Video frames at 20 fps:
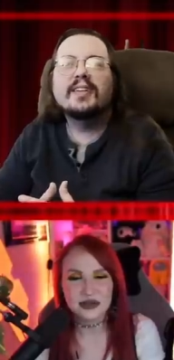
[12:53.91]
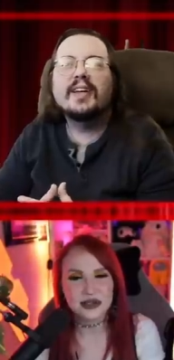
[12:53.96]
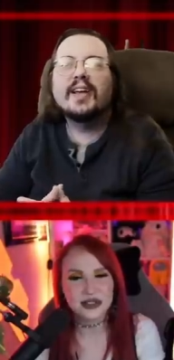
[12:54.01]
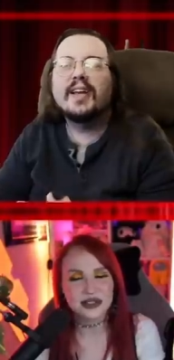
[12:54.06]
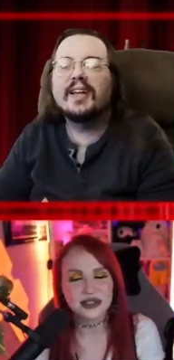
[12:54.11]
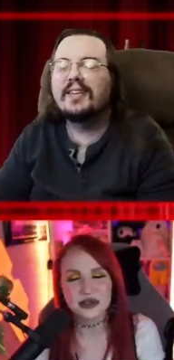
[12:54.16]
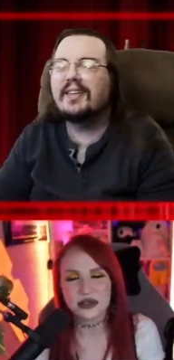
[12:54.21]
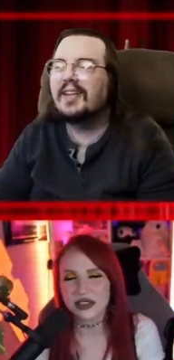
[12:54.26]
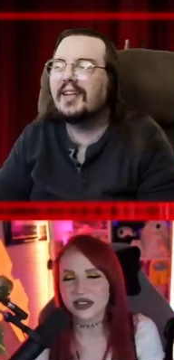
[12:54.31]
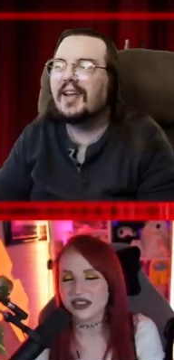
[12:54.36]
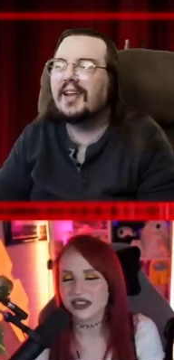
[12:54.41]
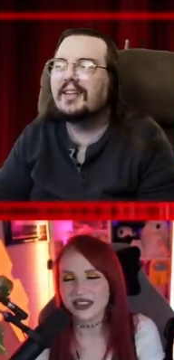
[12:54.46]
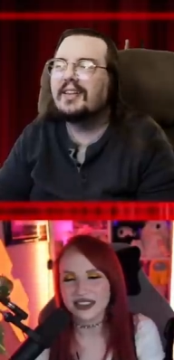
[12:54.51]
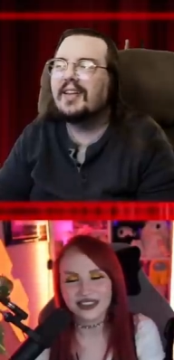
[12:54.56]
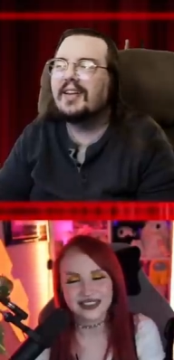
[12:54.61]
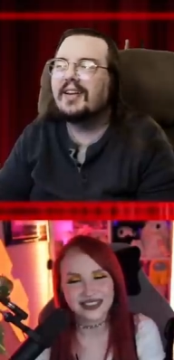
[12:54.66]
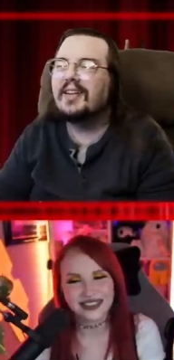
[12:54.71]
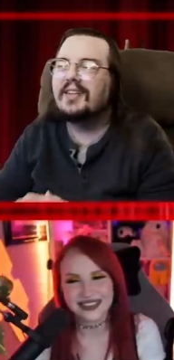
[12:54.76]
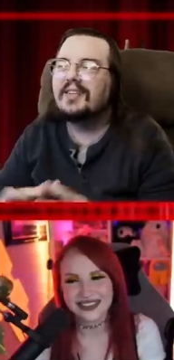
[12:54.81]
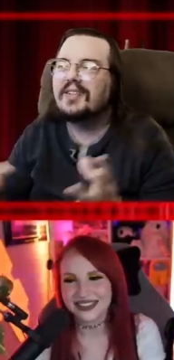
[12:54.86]
Speaker 1: And
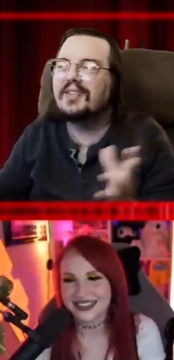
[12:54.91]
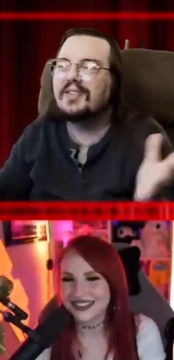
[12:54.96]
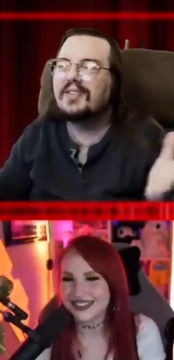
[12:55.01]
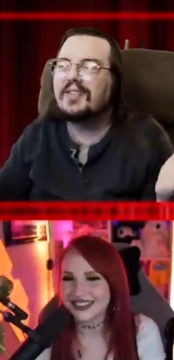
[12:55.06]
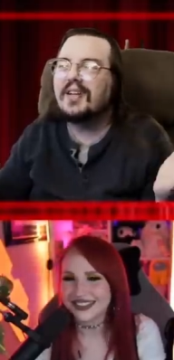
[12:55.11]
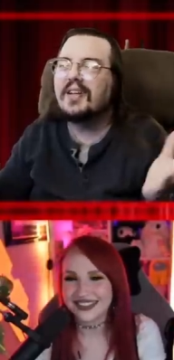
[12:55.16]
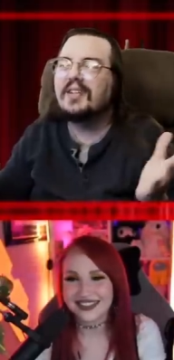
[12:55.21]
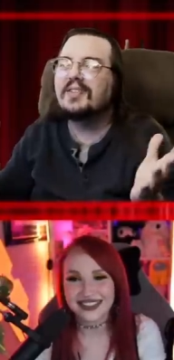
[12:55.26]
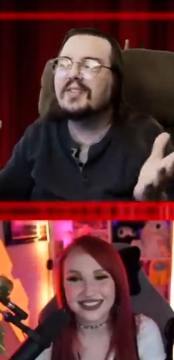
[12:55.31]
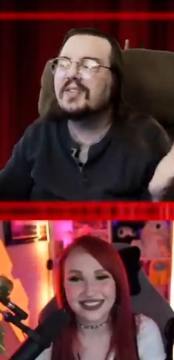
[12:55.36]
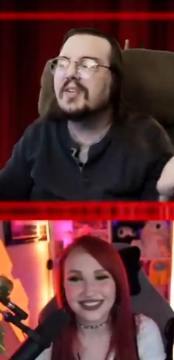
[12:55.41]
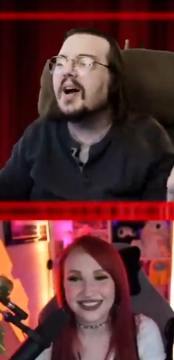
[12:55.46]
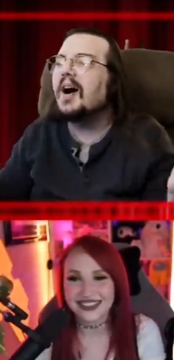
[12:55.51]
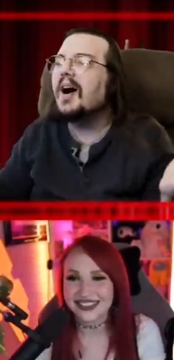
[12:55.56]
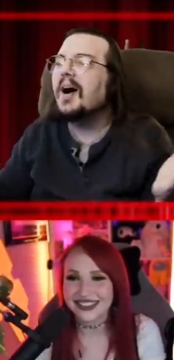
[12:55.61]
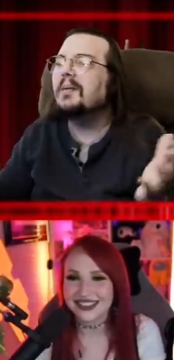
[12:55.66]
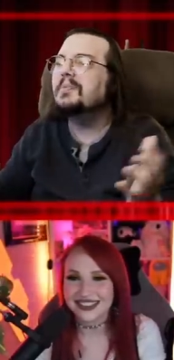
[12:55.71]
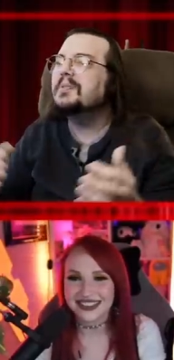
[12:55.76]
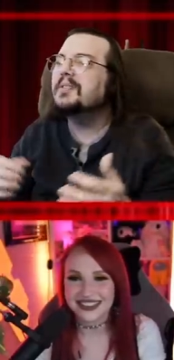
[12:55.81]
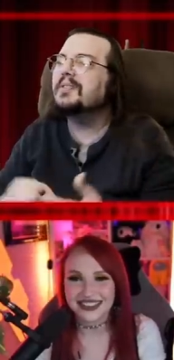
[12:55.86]
then it just, it
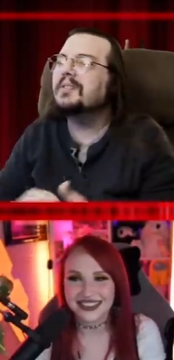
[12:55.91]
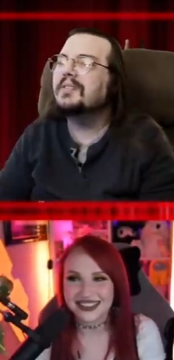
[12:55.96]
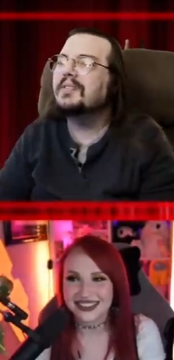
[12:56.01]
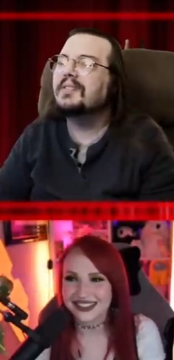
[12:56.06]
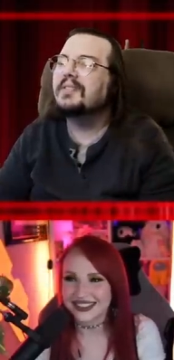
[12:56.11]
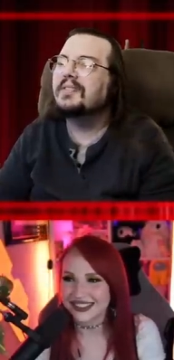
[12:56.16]
stopped.